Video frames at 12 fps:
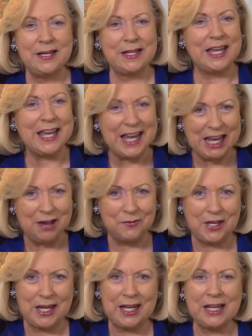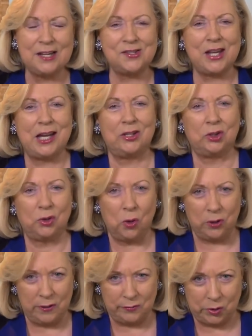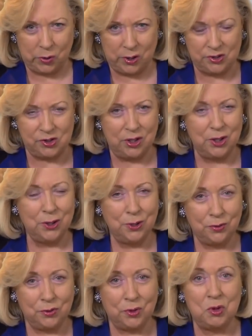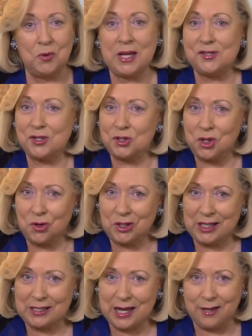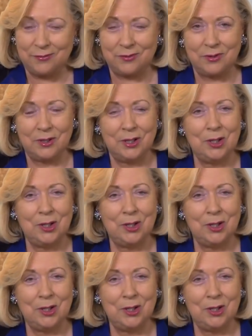King of kings and Lord of lords through His atoning death,